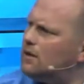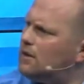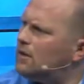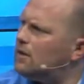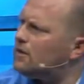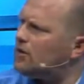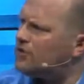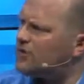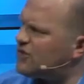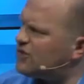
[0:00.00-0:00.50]

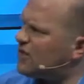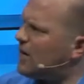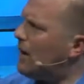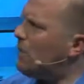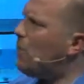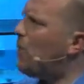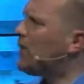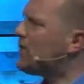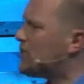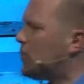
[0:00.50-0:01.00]
Don't just come
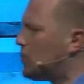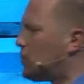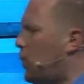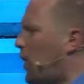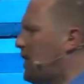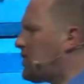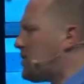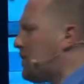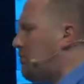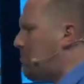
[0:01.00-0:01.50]
once or
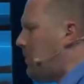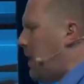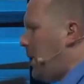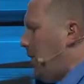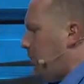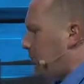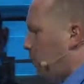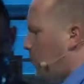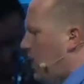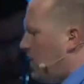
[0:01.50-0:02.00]
twice a
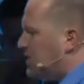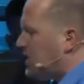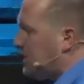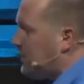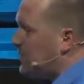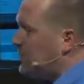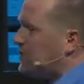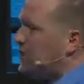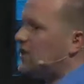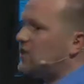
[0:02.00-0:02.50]
month or once
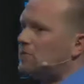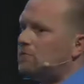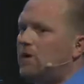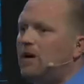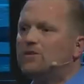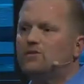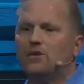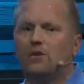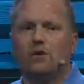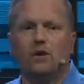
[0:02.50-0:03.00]
every six
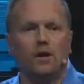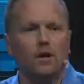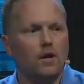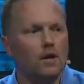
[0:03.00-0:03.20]
months or